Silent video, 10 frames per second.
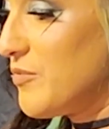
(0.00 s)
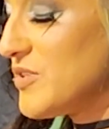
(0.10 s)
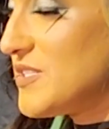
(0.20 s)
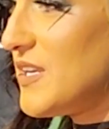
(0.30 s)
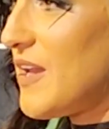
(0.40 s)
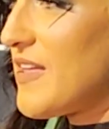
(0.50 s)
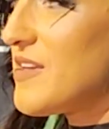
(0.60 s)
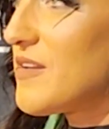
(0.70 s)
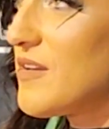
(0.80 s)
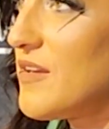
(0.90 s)
We'll see. I
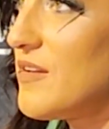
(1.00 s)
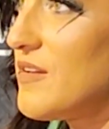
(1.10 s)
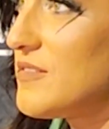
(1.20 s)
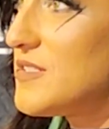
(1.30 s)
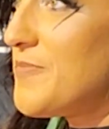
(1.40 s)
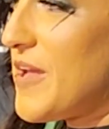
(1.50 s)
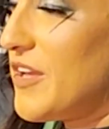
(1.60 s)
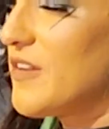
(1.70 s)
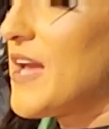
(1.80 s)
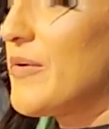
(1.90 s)
think
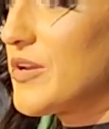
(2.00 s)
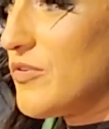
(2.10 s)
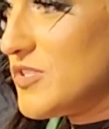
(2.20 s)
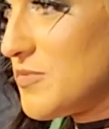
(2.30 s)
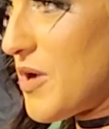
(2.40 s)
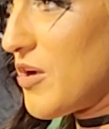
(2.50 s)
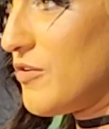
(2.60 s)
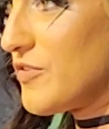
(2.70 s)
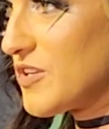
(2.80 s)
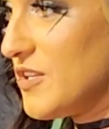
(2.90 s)
depending on how it goes
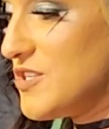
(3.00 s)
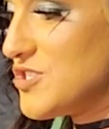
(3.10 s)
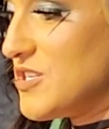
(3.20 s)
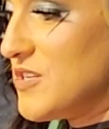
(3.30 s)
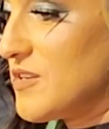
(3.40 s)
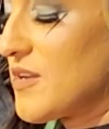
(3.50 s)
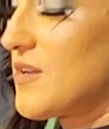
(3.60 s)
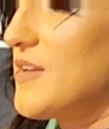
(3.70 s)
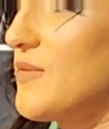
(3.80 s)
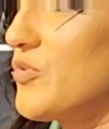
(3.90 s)
tomorrow for Collision
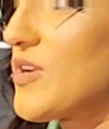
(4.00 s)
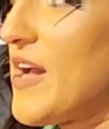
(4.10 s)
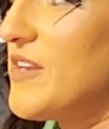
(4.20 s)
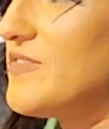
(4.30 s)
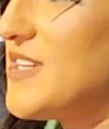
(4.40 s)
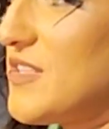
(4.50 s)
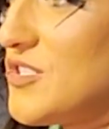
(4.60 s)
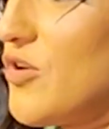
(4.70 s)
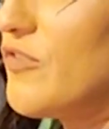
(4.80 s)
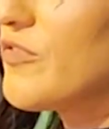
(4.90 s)
will kind of set the
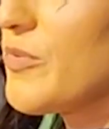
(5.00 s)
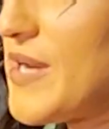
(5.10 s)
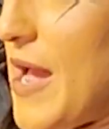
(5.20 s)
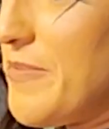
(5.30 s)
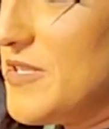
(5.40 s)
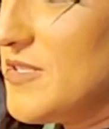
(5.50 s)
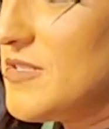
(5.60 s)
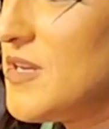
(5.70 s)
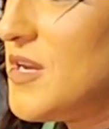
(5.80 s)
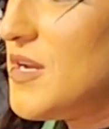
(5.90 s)
tone for what
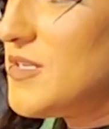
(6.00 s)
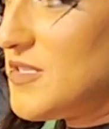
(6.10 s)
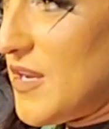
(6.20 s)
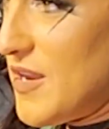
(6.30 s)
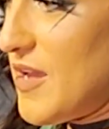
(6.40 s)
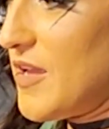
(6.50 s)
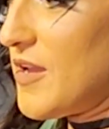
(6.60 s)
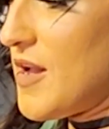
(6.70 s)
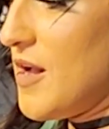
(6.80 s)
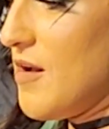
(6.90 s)
happens Sunday.
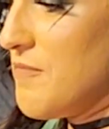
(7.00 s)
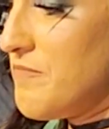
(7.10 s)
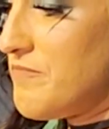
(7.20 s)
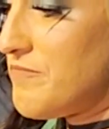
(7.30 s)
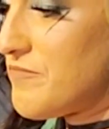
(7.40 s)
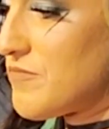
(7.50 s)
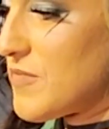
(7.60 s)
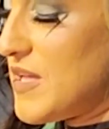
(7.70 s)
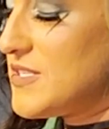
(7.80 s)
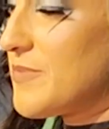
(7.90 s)

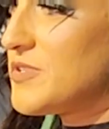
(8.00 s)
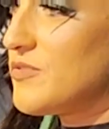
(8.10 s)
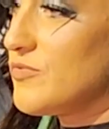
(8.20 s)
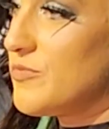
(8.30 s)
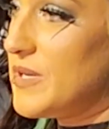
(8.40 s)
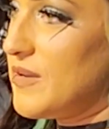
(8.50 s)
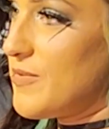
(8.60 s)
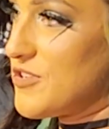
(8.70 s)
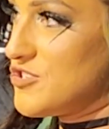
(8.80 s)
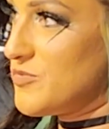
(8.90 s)
It's up to Ruby
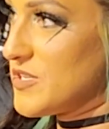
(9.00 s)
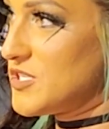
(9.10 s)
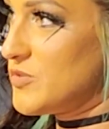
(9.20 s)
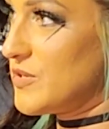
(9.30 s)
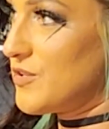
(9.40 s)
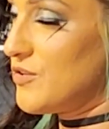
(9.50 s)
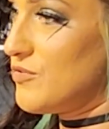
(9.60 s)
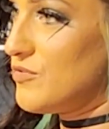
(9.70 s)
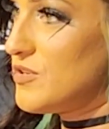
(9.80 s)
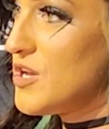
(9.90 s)
whether she wants to
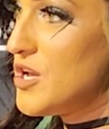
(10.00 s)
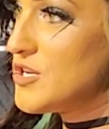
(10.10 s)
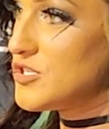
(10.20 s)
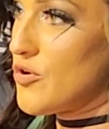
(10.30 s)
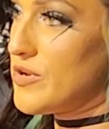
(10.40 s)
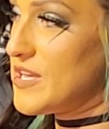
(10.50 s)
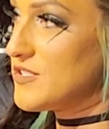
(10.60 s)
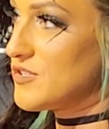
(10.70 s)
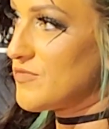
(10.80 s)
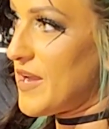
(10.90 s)
include Tony and
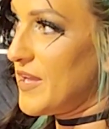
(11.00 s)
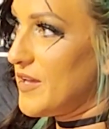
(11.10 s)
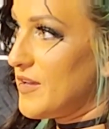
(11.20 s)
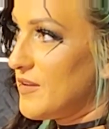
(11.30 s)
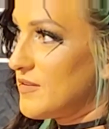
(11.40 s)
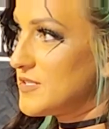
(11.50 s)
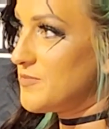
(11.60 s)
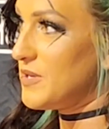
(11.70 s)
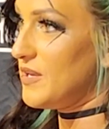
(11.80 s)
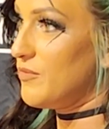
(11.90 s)
Saraya to
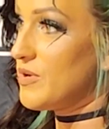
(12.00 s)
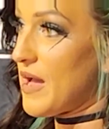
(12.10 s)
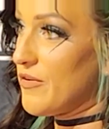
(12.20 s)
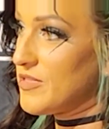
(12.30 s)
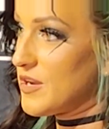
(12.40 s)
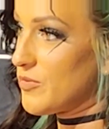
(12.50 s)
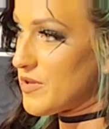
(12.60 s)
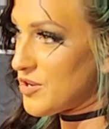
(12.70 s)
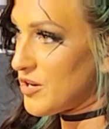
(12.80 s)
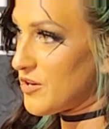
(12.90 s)
be out there
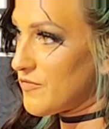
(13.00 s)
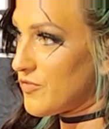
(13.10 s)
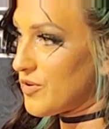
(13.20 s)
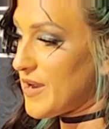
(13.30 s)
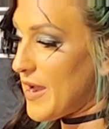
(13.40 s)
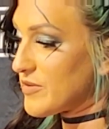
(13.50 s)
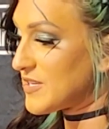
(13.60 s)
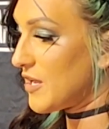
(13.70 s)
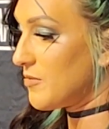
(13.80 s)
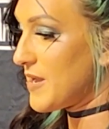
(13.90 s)
with her for our
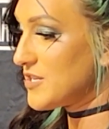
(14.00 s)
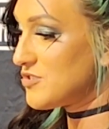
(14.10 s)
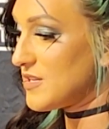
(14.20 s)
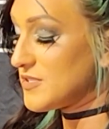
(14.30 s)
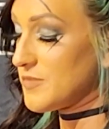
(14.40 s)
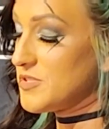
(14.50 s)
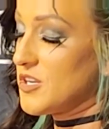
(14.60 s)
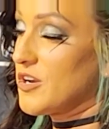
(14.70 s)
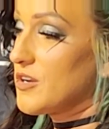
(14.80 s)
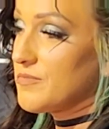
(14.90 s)
title match. That's up to
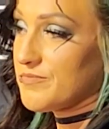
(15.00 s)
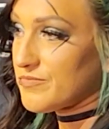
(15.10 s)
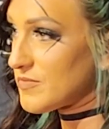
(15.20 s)
her.